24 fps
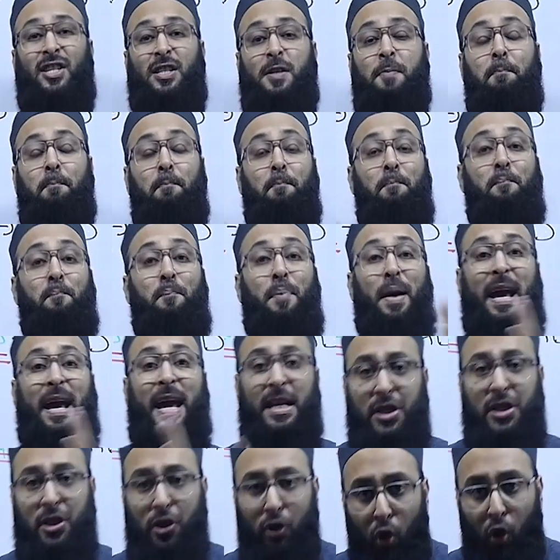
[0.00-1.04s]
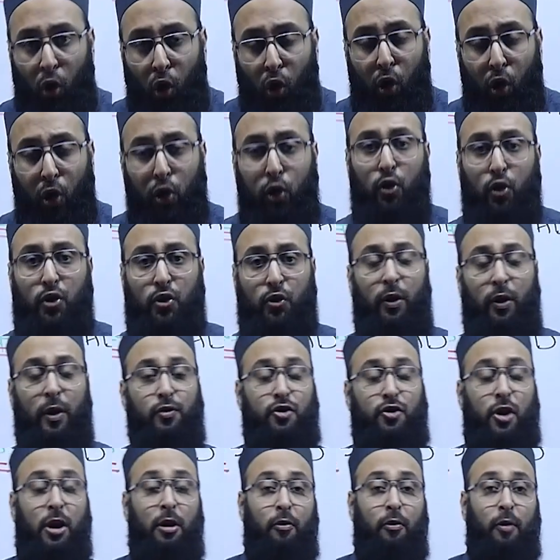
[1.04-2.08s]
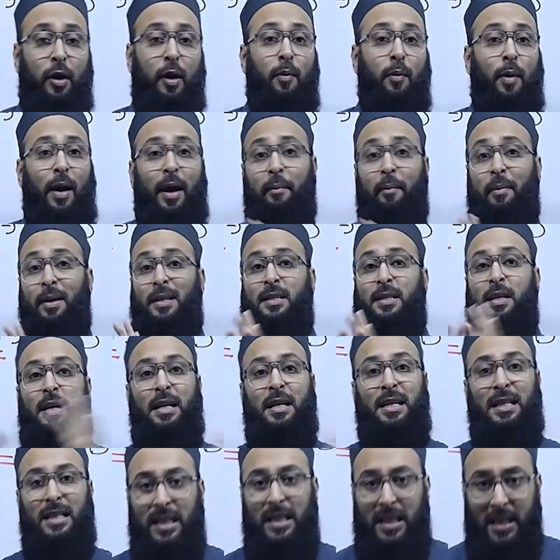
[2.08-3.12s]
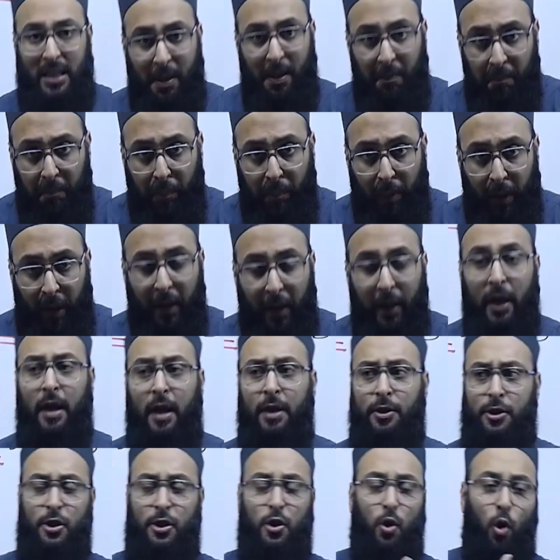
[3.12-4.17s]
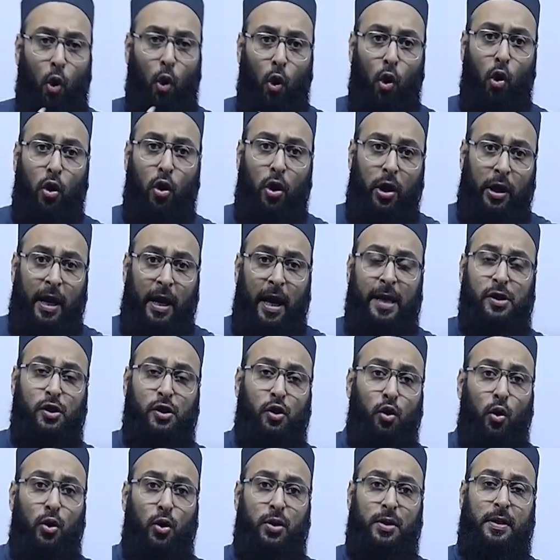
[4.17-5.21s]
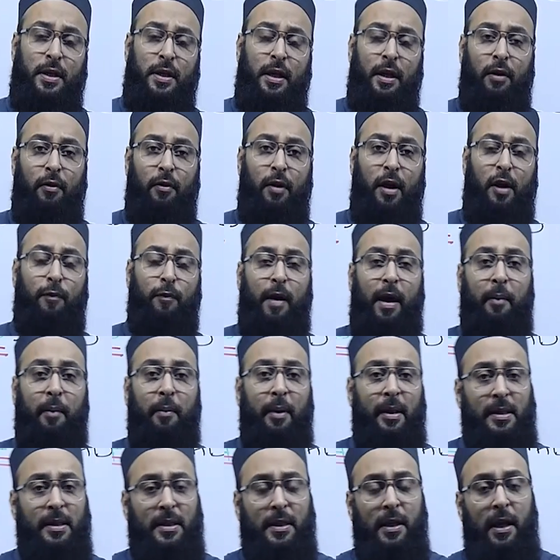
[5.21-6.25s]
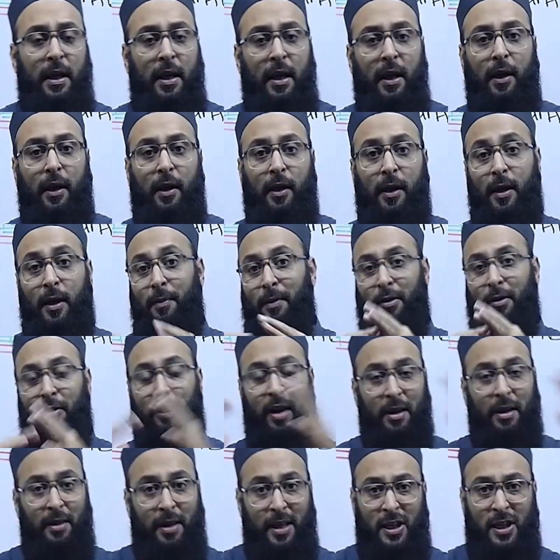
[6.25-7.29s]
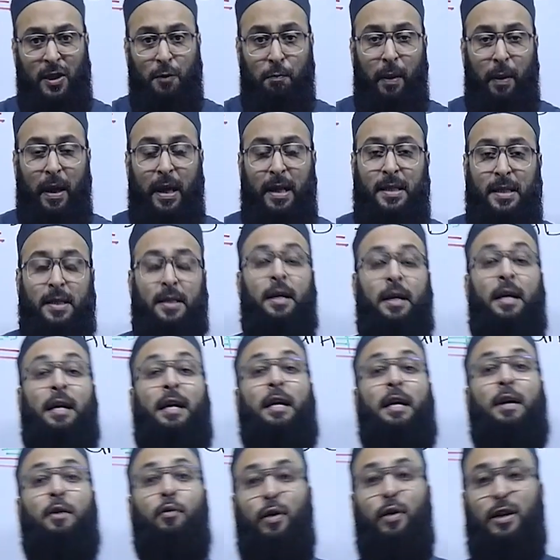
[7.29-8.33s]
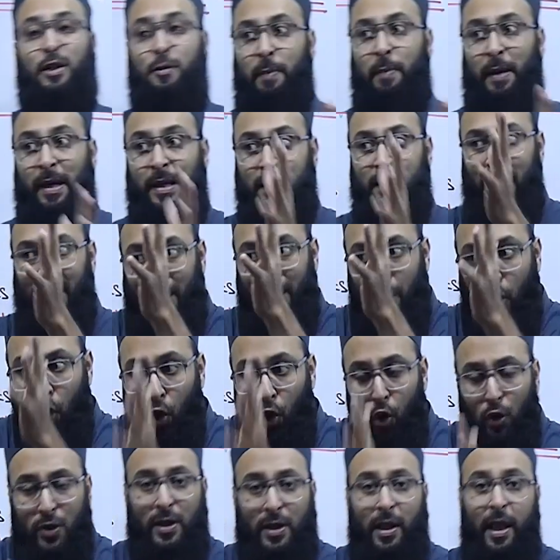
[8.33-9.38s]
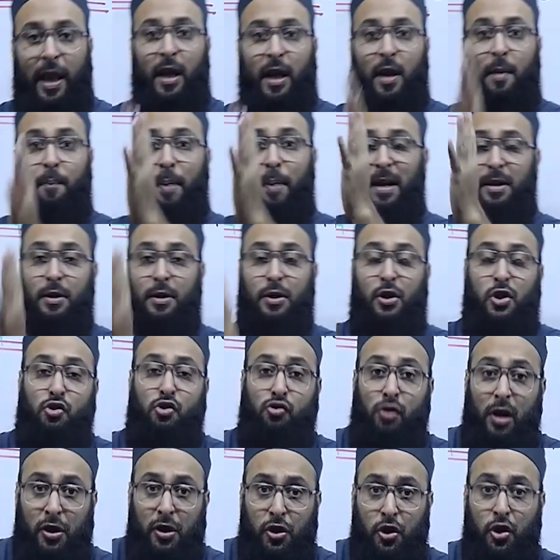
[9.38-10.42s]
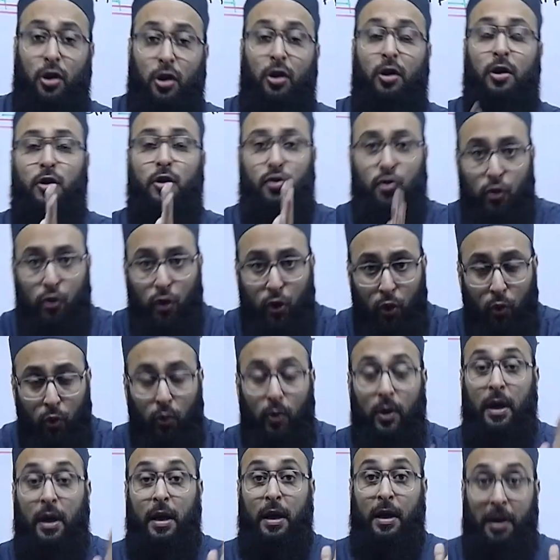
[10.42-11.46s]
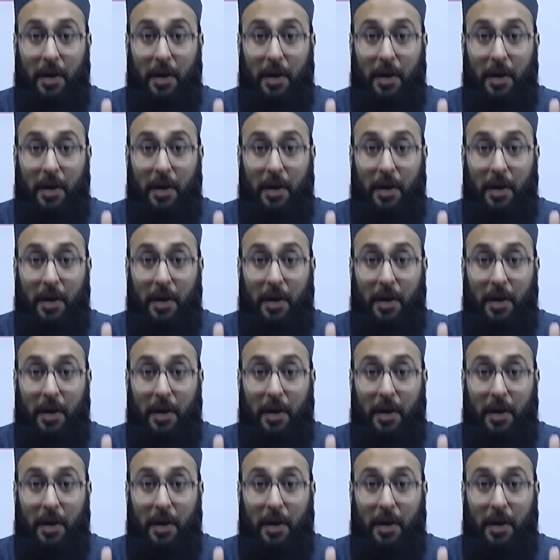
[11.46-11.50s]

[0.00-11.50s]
just paste all those general requirements simply. Just organize those requirements, create this space, which means it looks like a better structure to you.